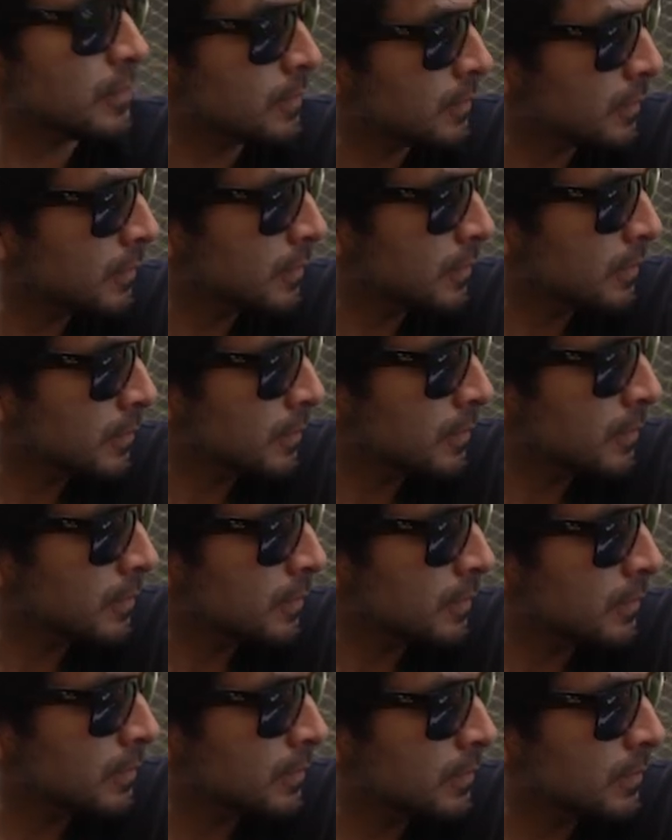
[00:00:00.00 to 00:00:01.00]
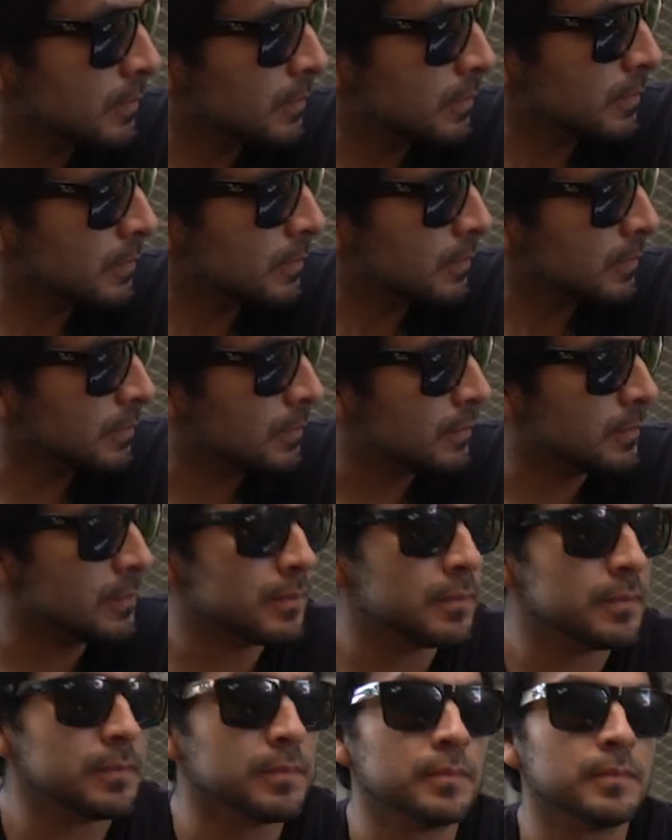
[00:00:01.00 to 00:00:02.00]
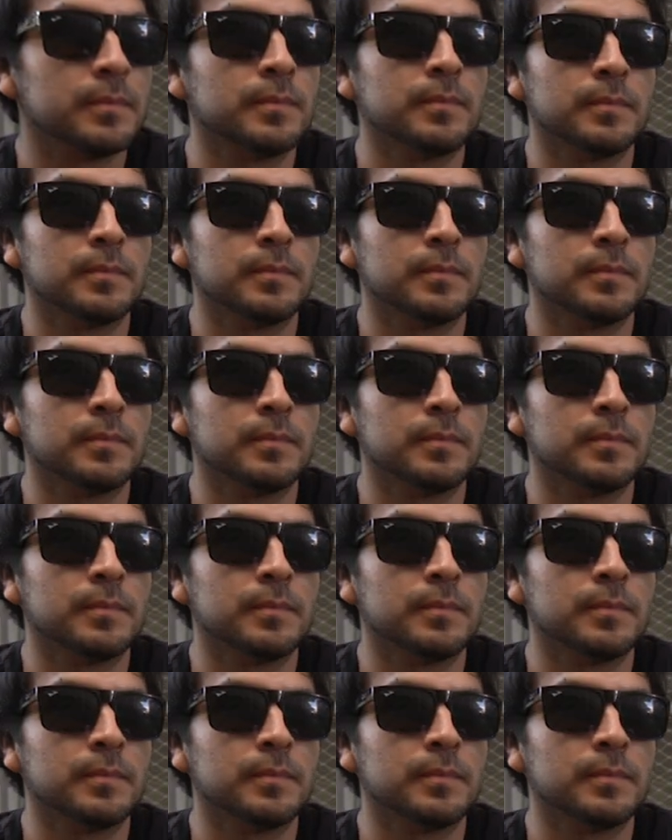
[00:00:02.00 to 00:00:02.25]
No words are spoken by the person on screen.